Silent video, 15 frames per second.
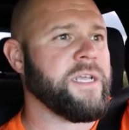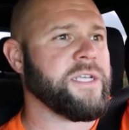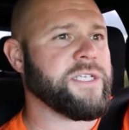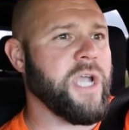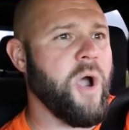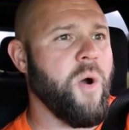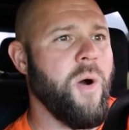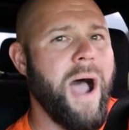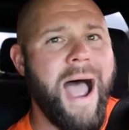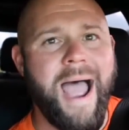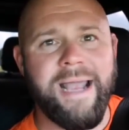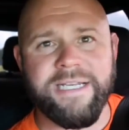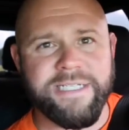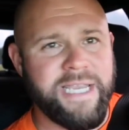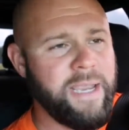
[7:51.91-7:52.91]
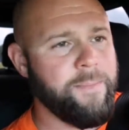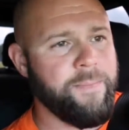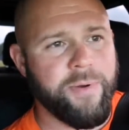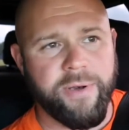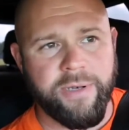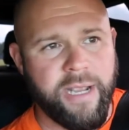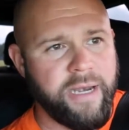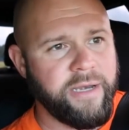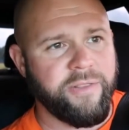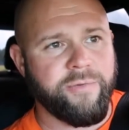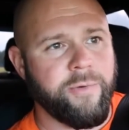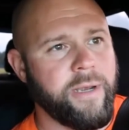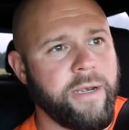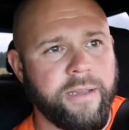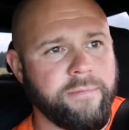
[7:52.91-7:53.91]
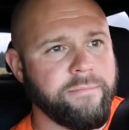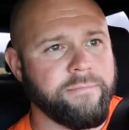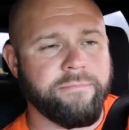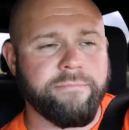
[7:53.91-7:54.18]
So I just keep putting 93 in it.